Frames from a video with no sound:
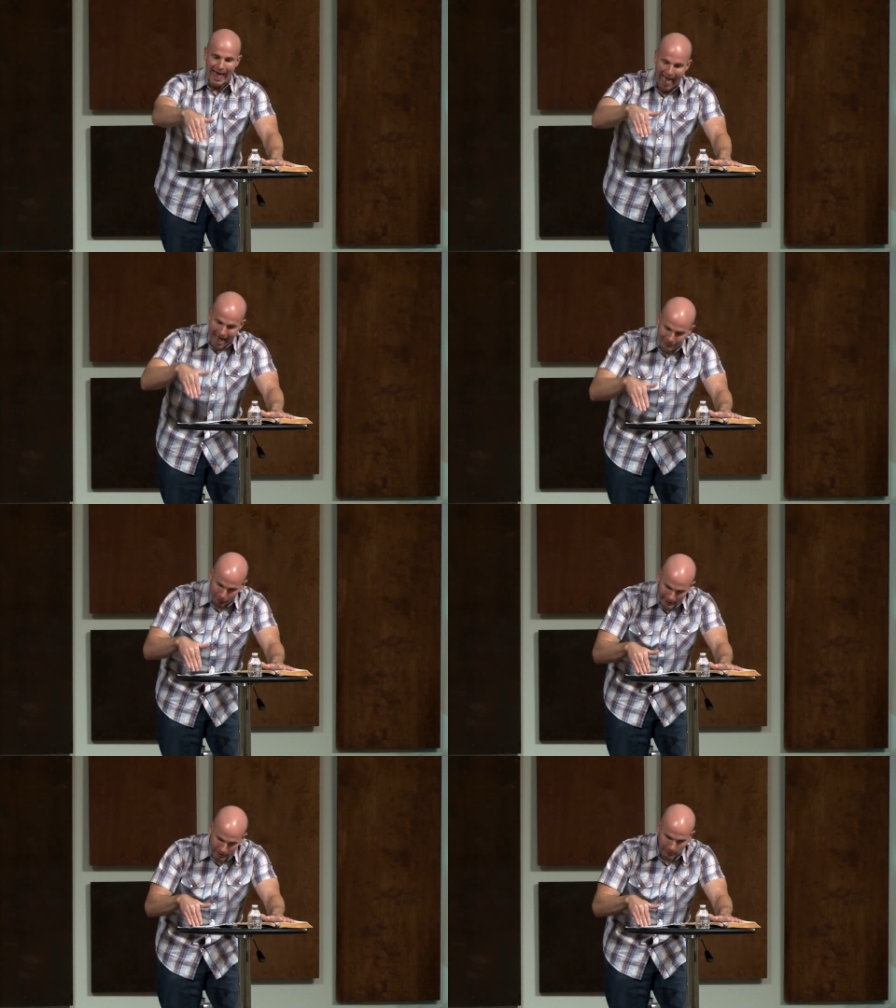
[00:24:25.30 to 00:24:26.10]

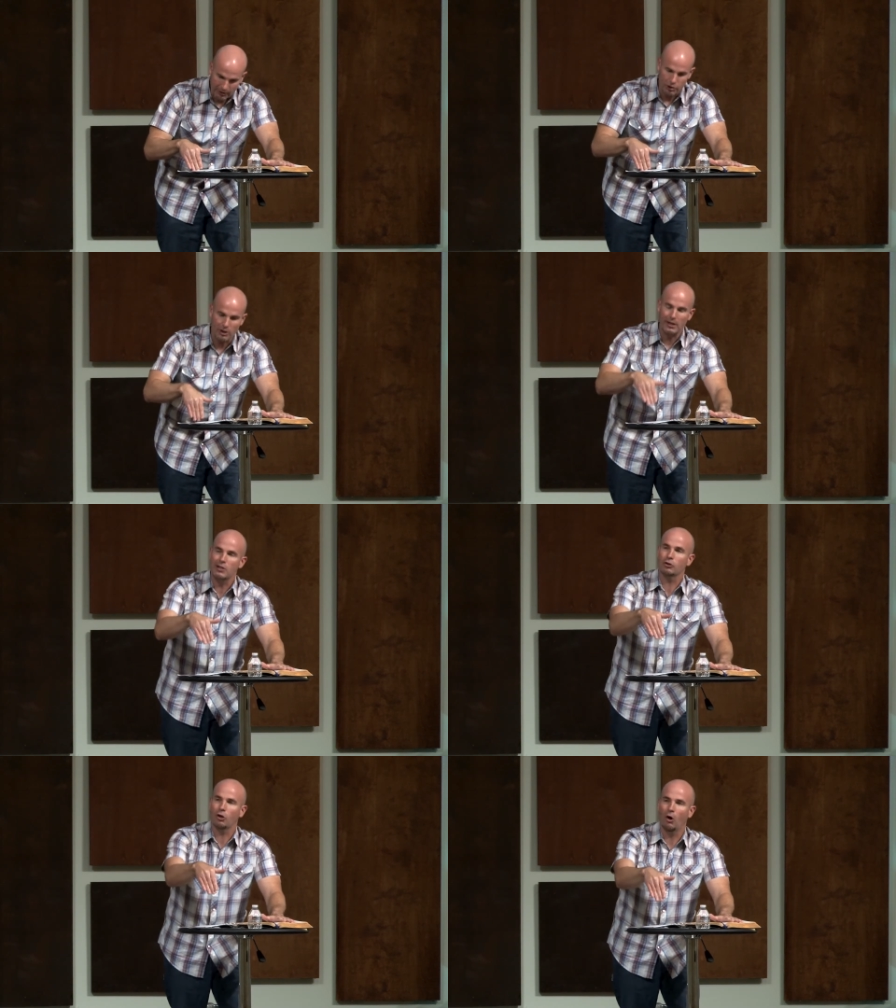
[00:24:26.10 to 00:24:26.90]
Every Christian
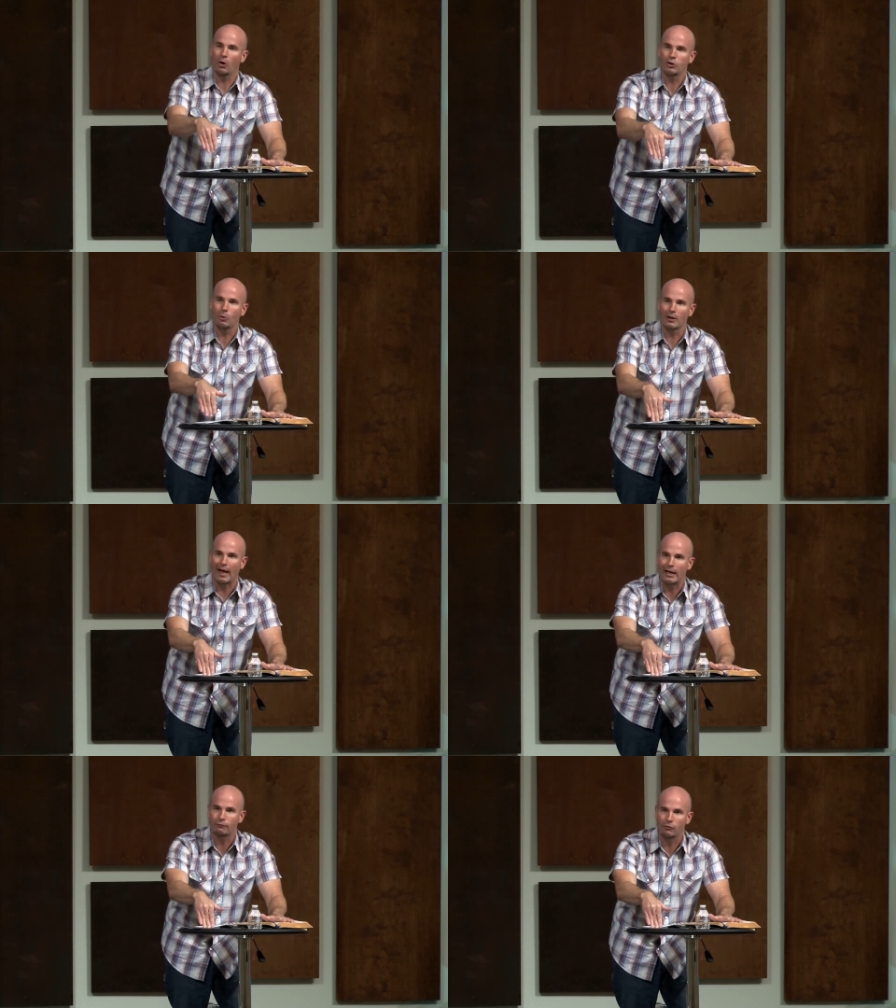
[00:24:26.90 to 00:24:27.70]
is called to a
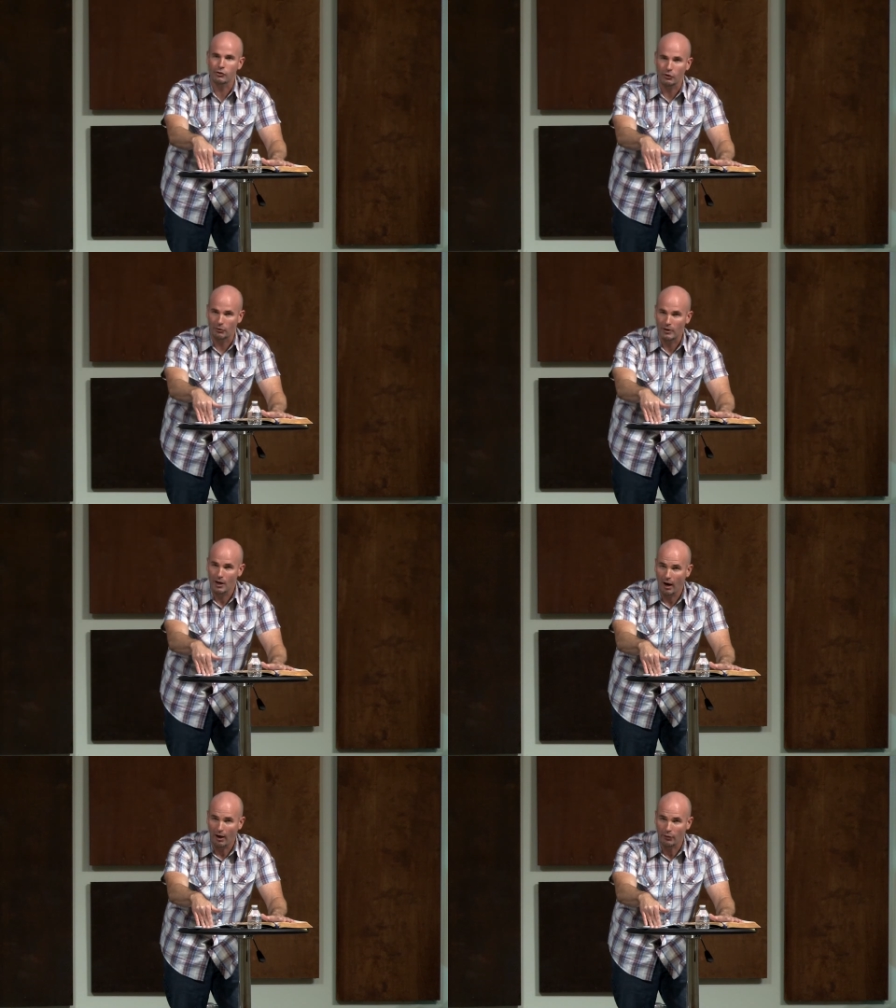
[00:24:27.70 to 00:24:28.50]
life of serving
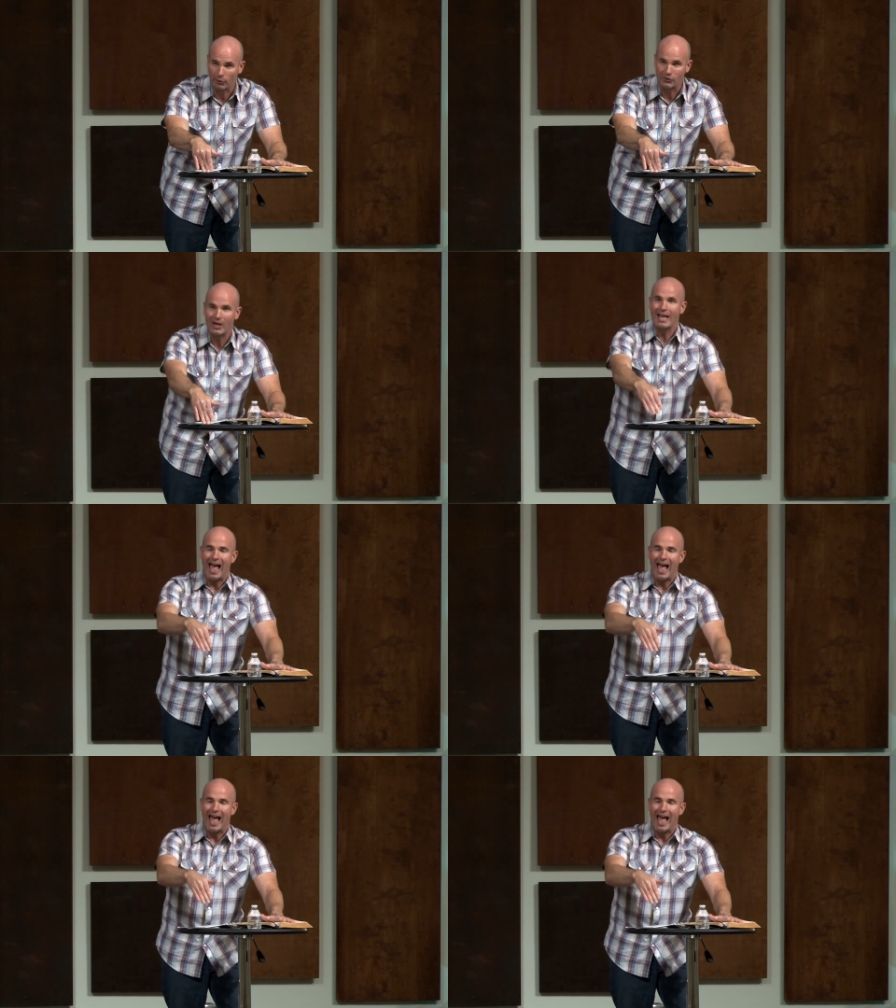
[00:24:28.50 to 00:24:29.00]
others.